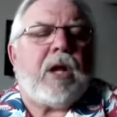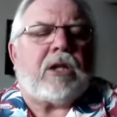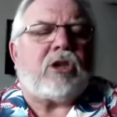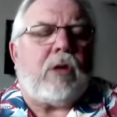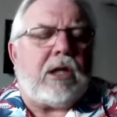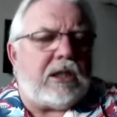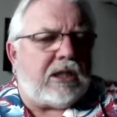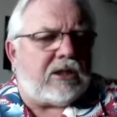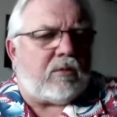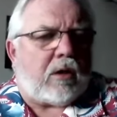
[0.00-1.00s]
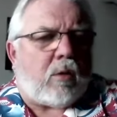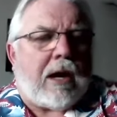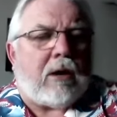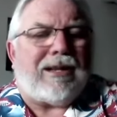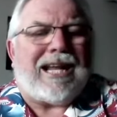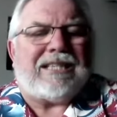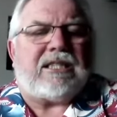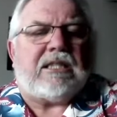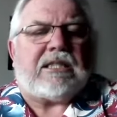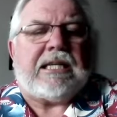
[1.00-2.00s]
Australia doesn't require
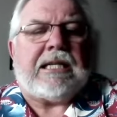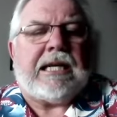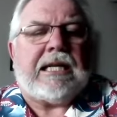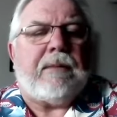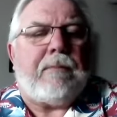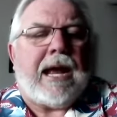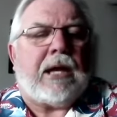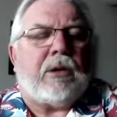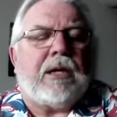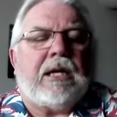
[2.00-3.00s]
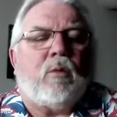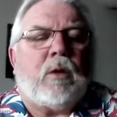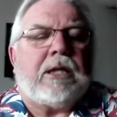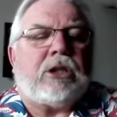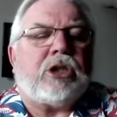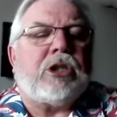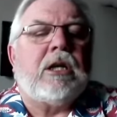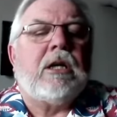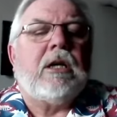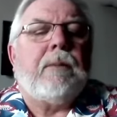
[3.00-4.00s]
licensing in the manner in which
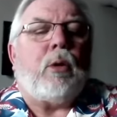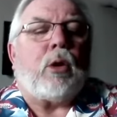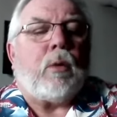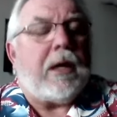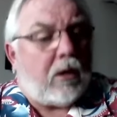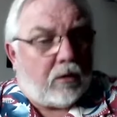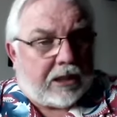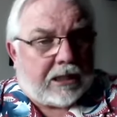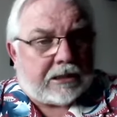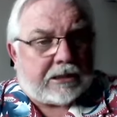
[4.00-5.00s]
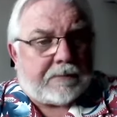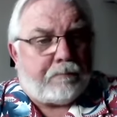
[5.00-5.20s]
Puerto Rico does.